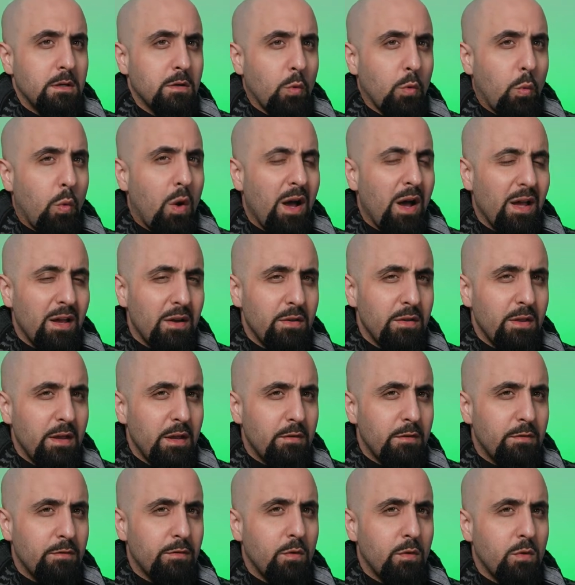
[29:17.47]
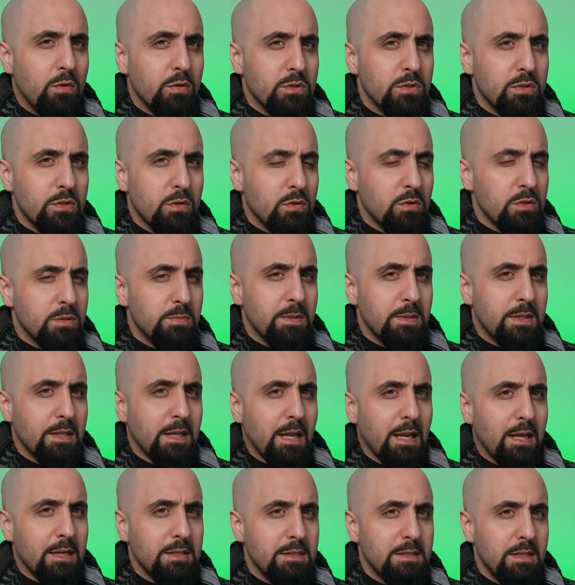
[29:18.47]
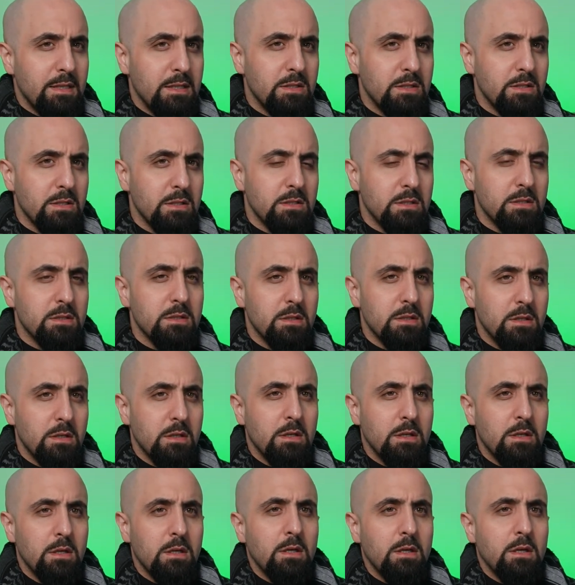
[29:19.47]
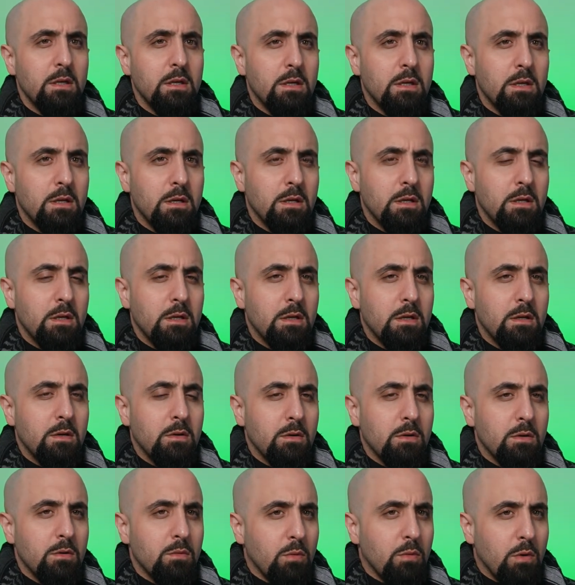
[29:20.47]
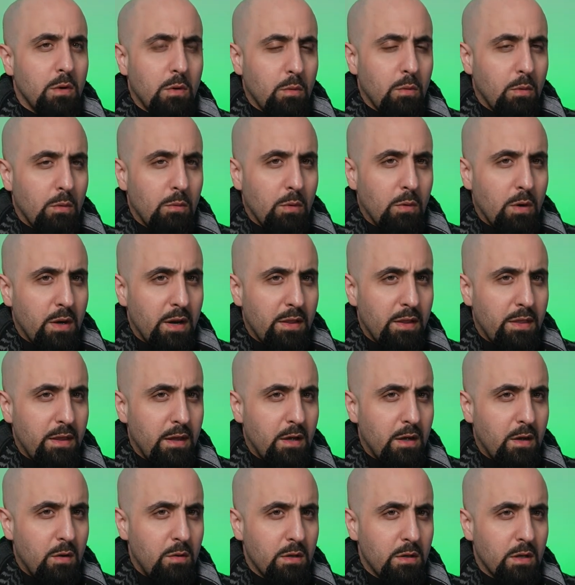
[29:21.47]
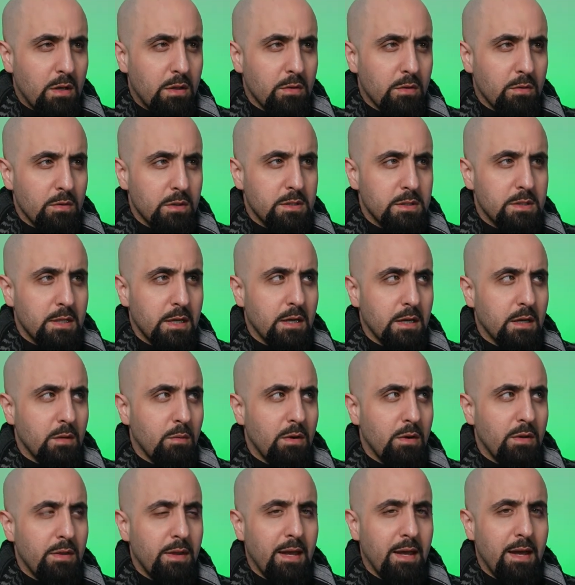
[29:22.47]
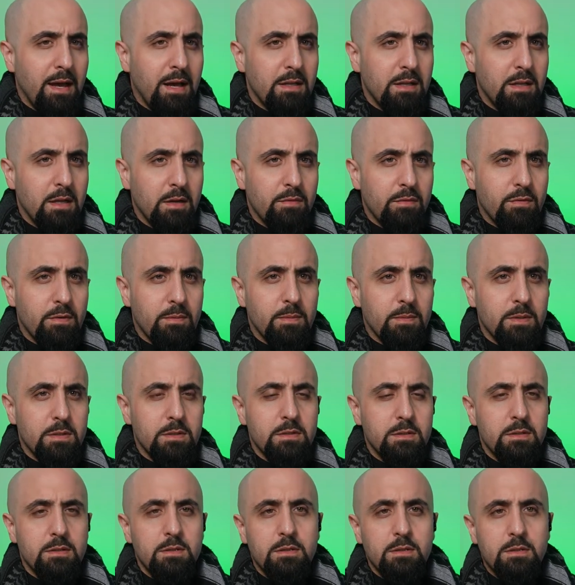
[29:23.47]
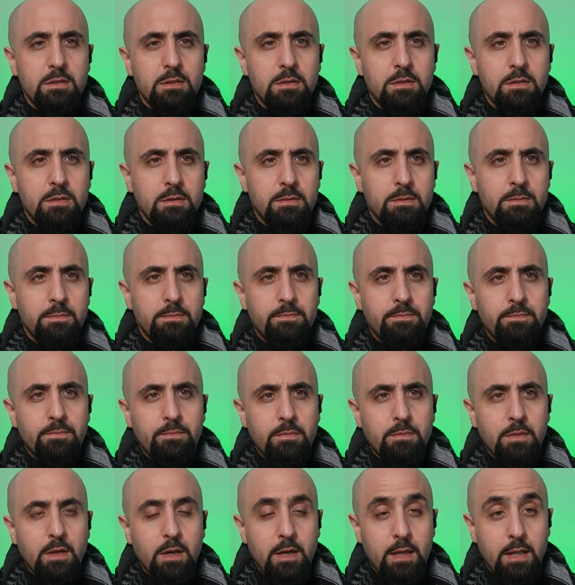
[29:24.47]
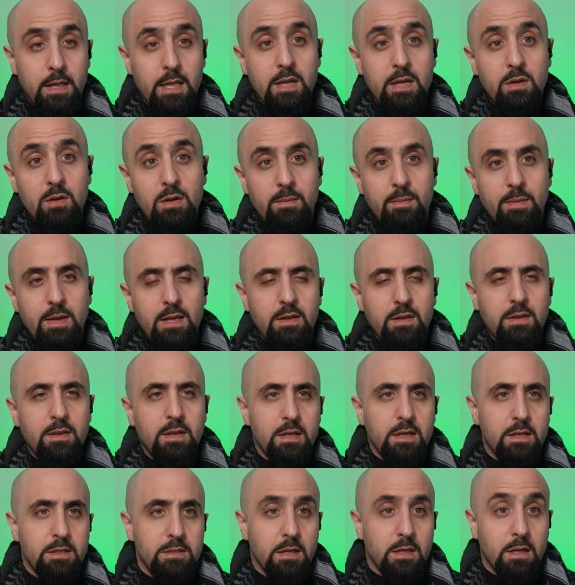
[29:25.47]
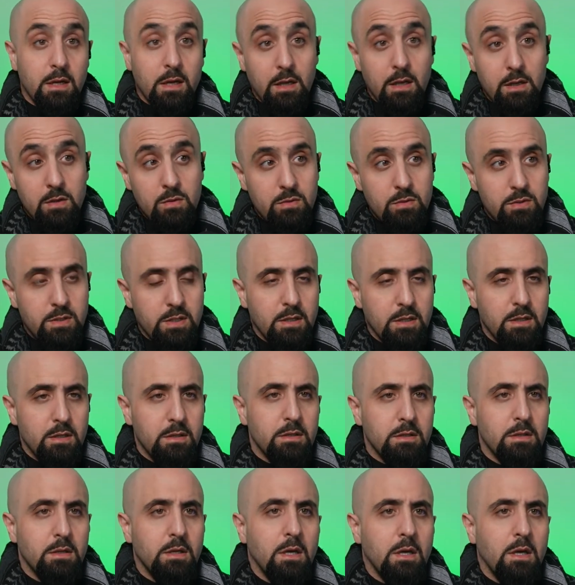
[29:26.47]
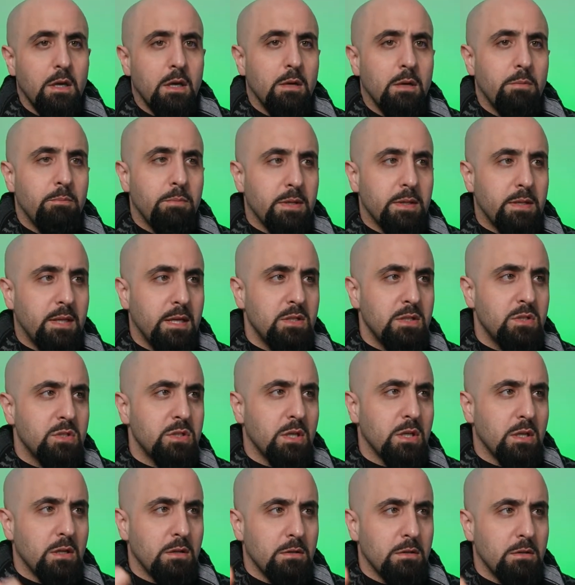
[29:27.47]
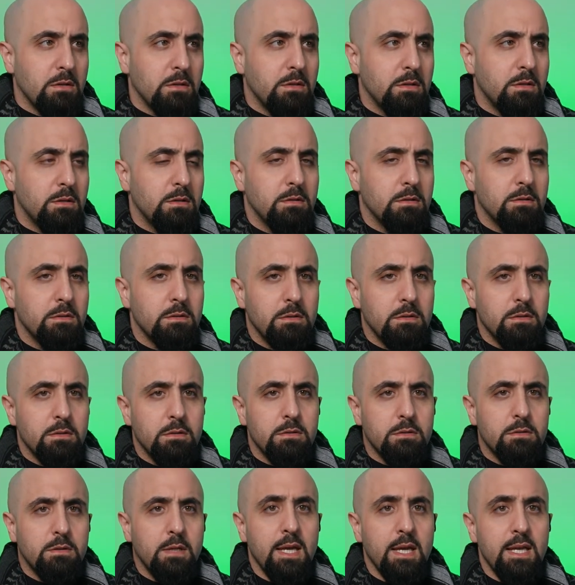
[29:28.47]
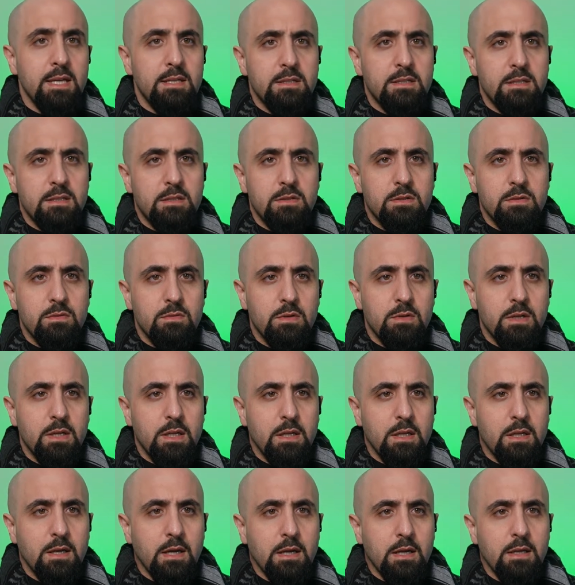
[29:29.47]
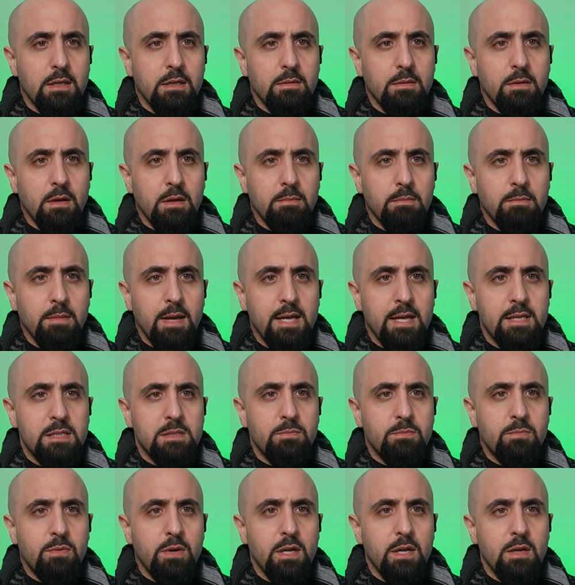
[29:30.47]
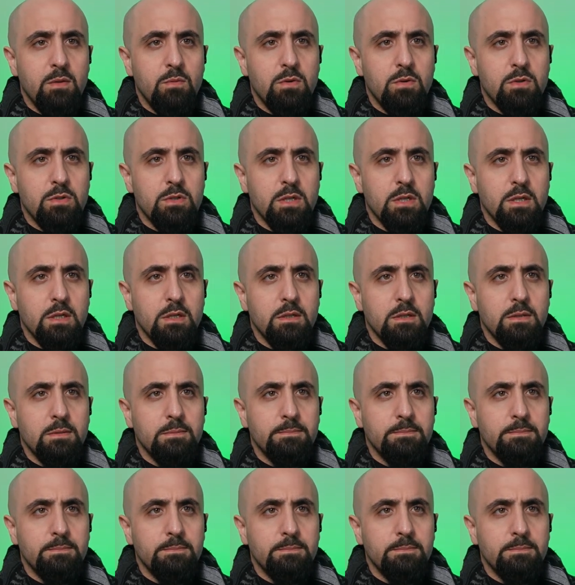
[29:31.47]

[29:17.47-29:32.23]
Why are they in forced hospitalizations? What are they going through exactly? What are they hiding from us? Clearly, many things, including potential tests, really, and mass brainwashing.